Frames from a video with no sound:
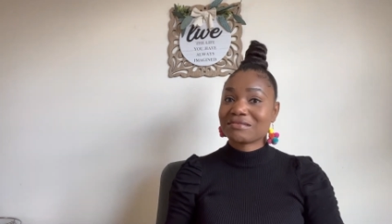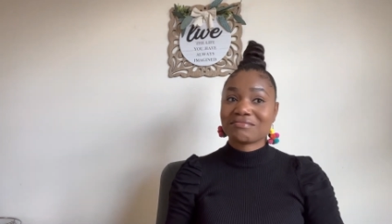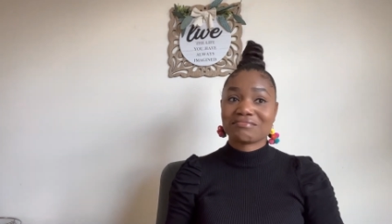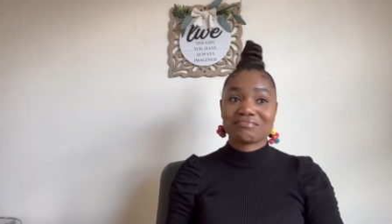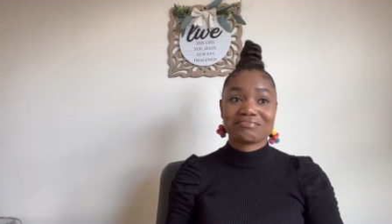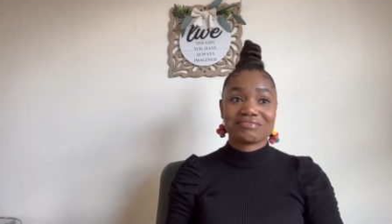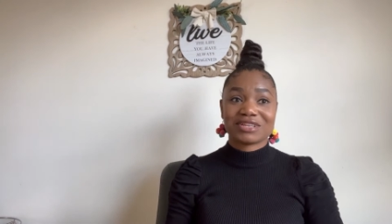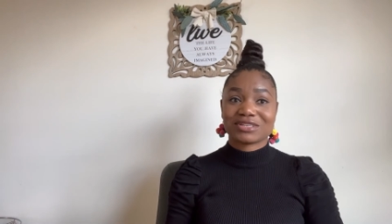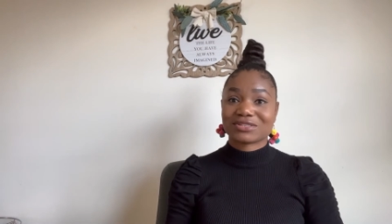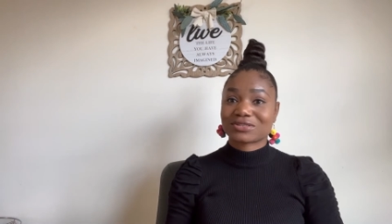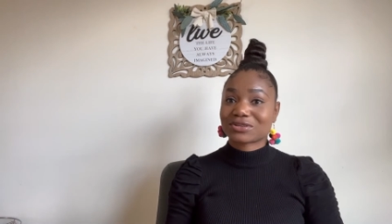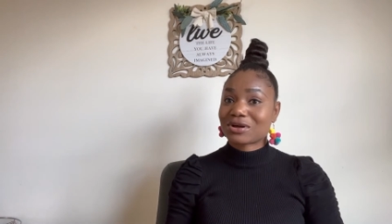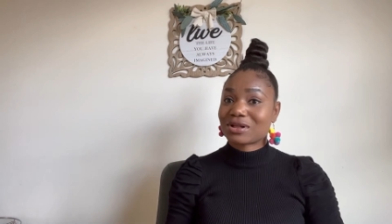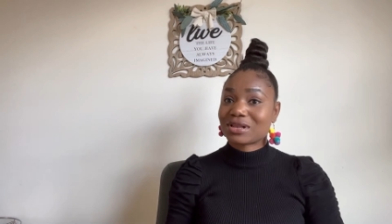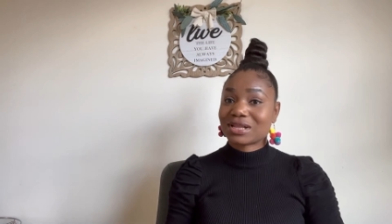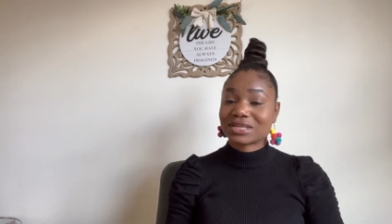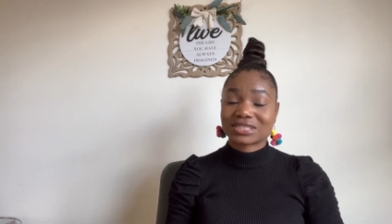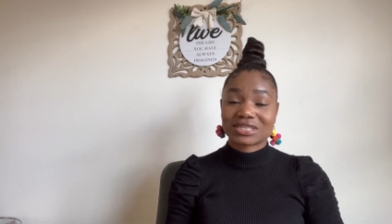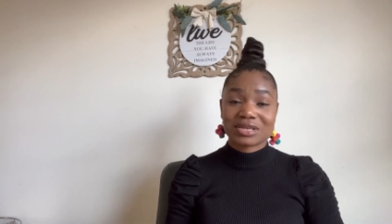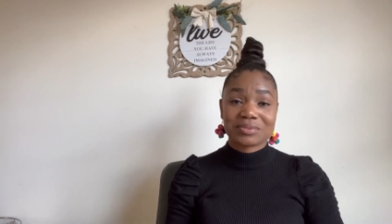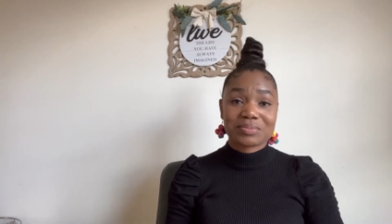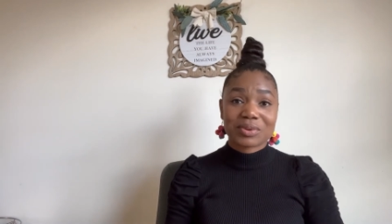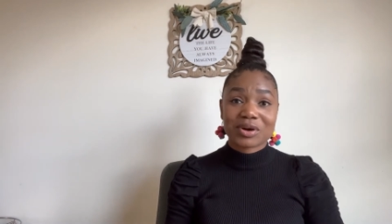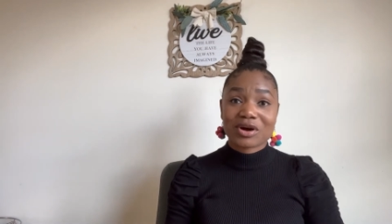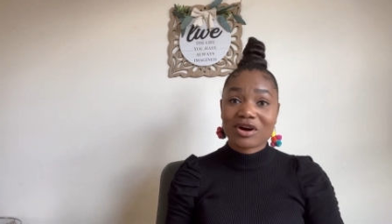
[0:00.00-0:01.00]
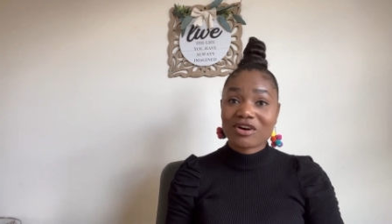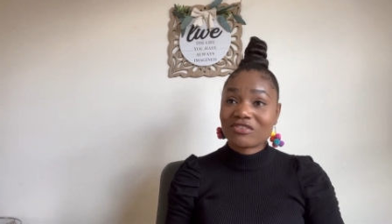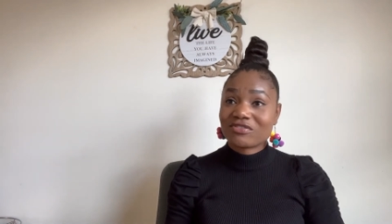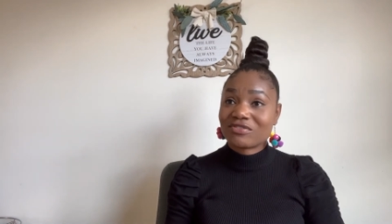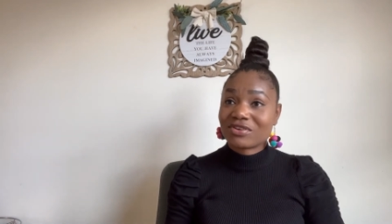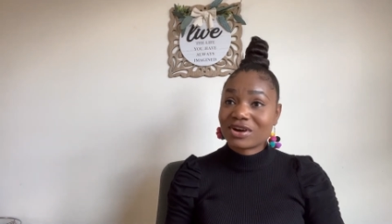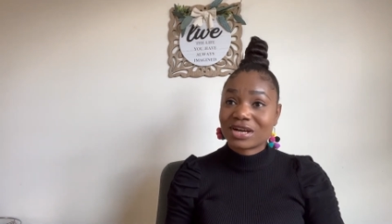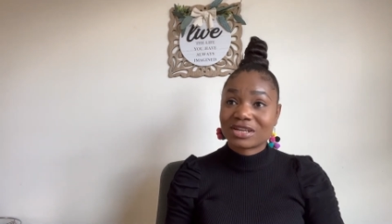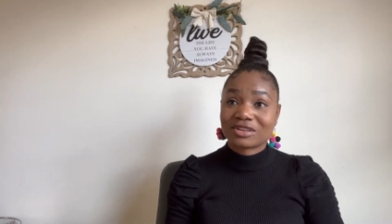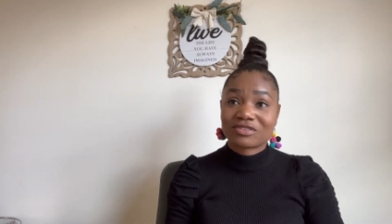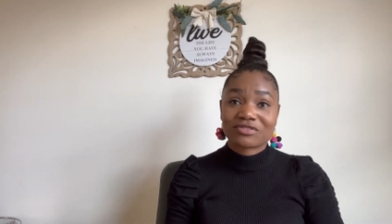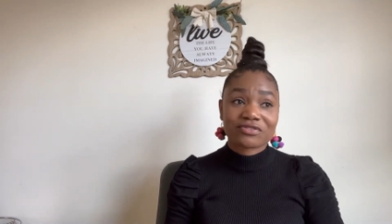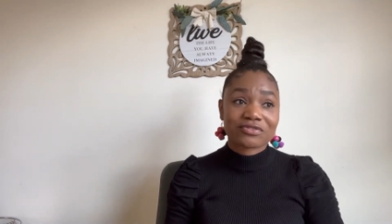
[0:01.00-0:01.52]
The scholarship
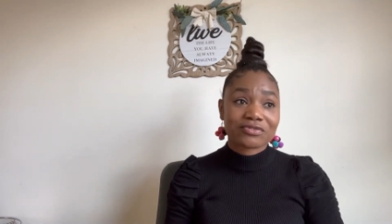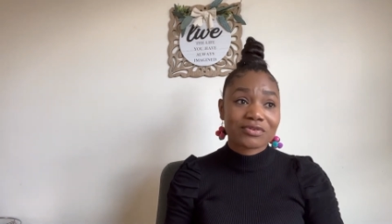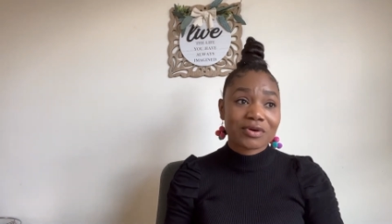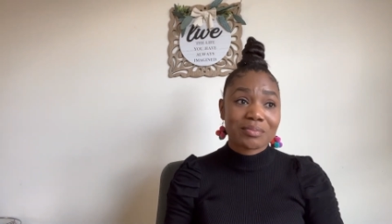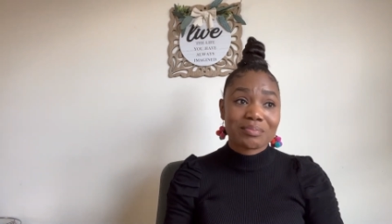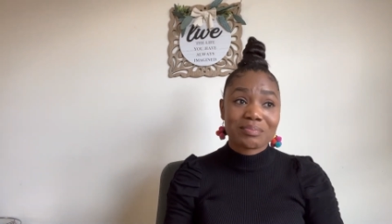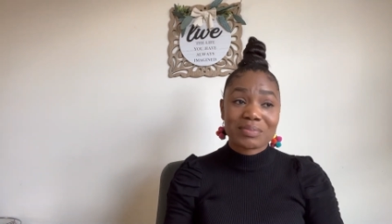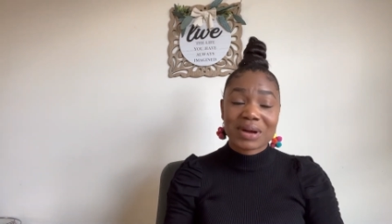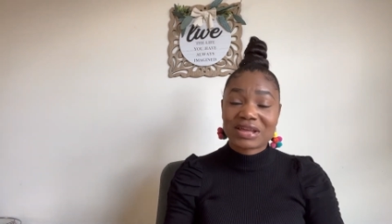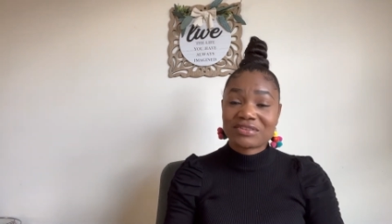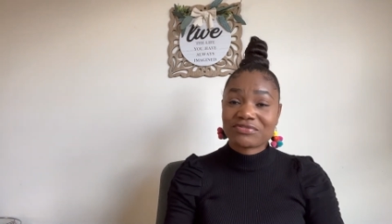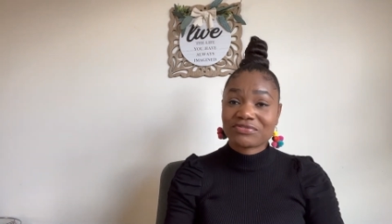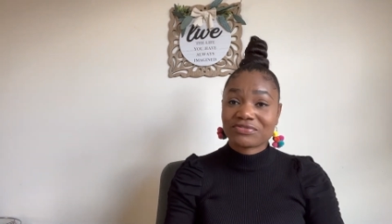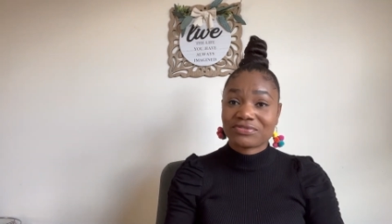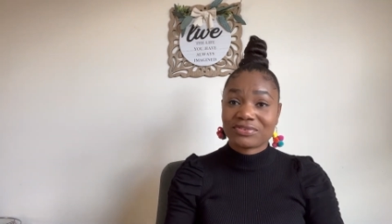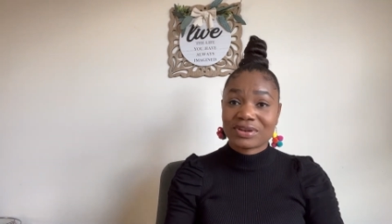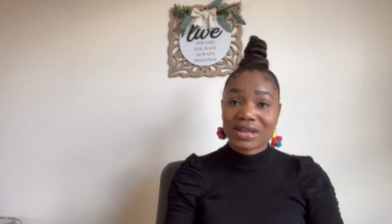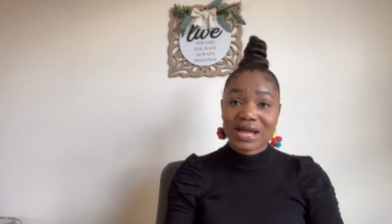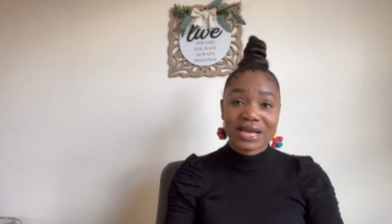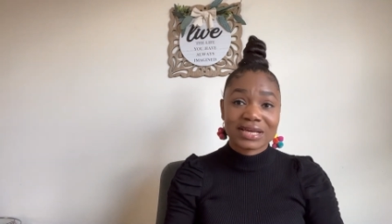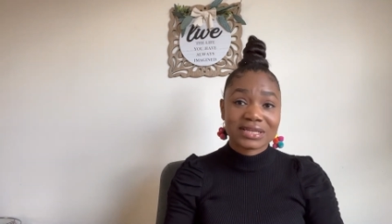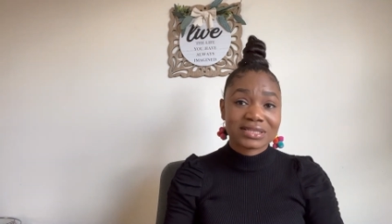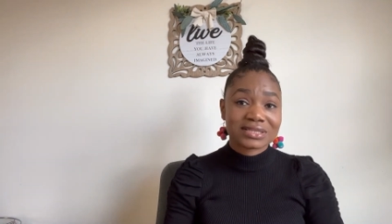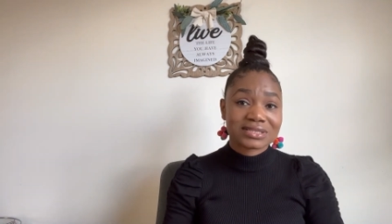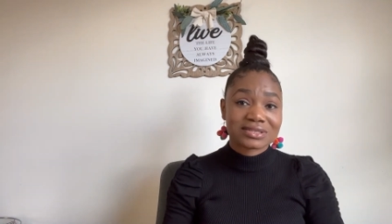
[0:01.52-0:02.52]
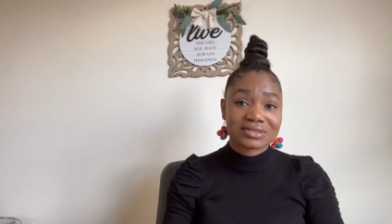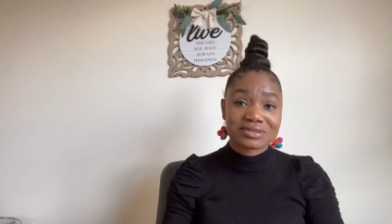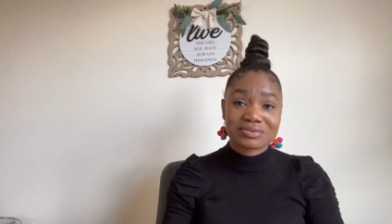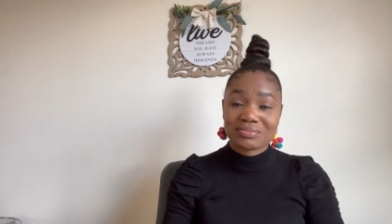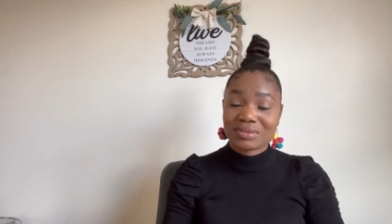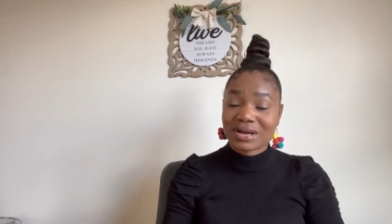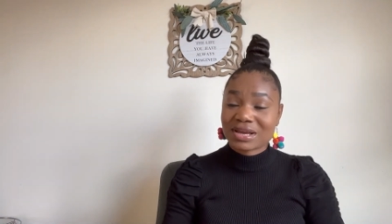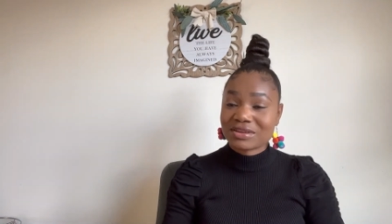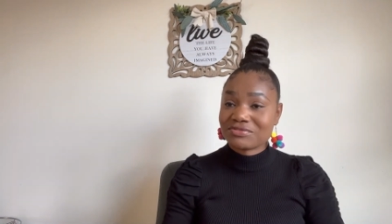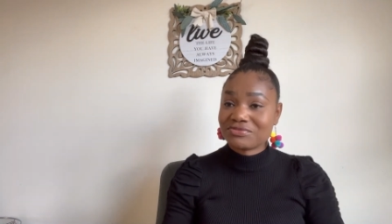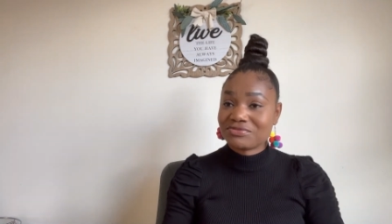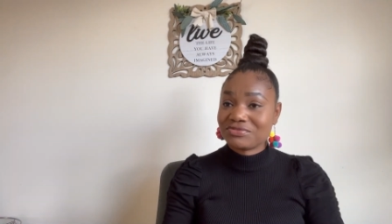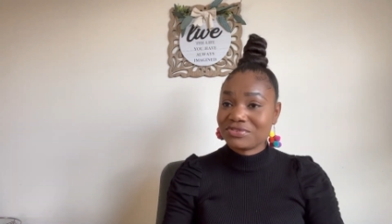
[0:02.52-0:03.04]
covered from my flight to my
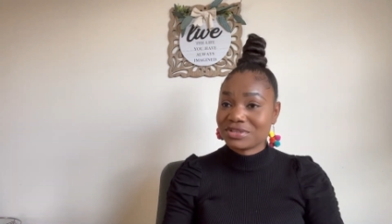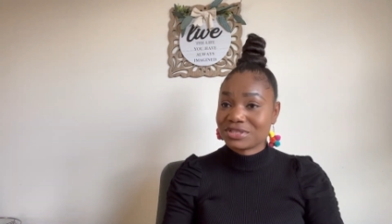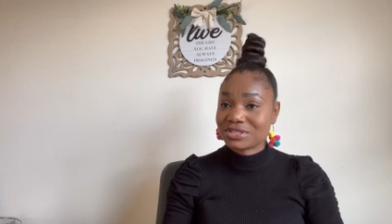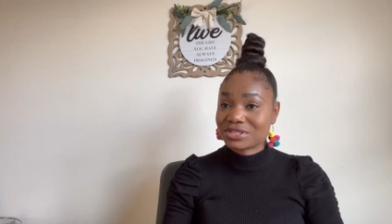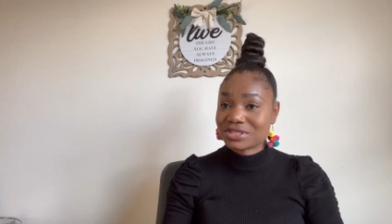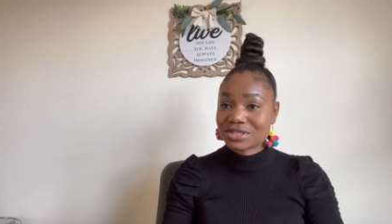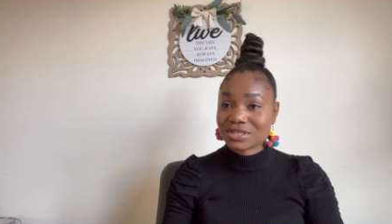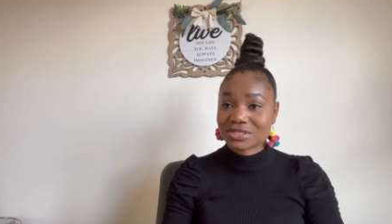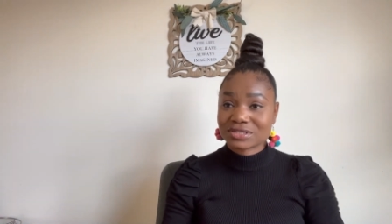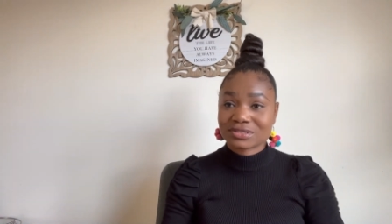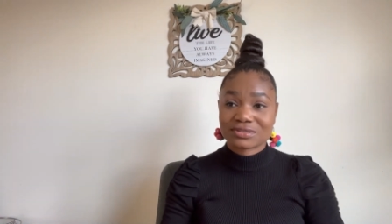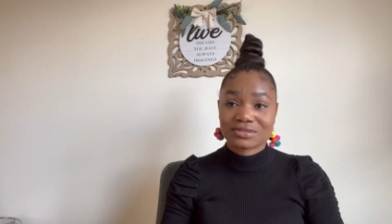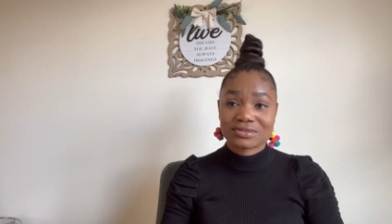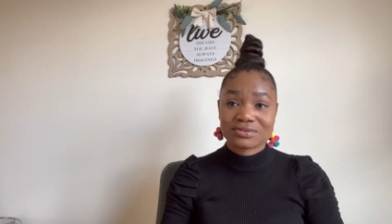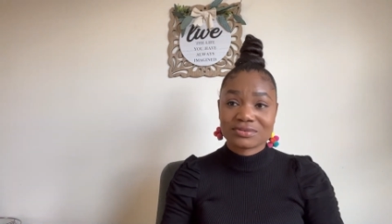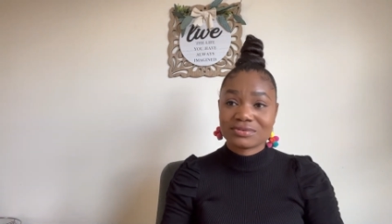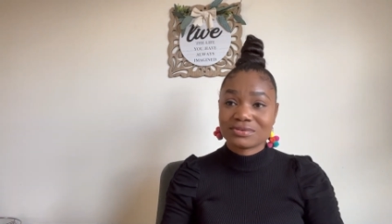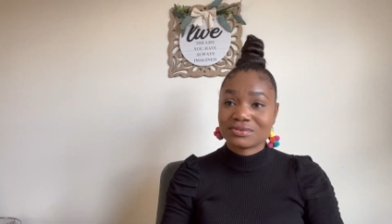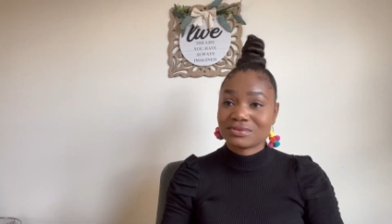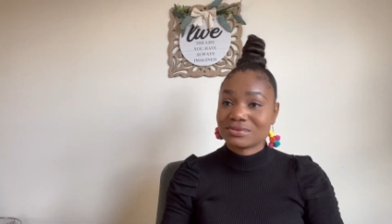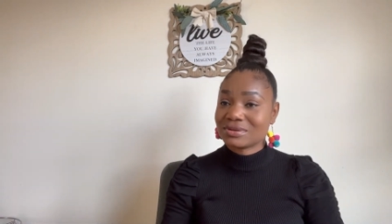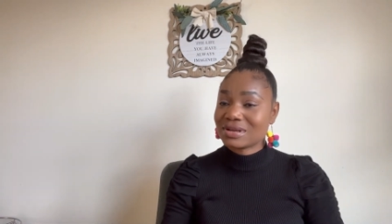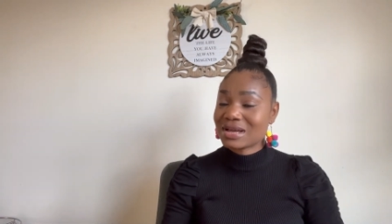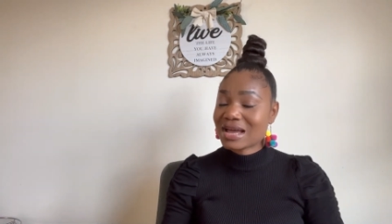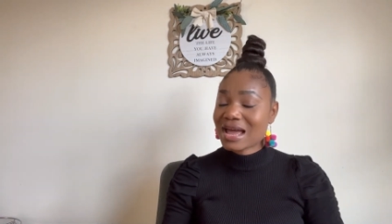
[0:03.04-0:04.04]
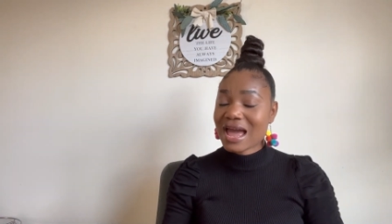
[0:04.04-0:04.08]
visa to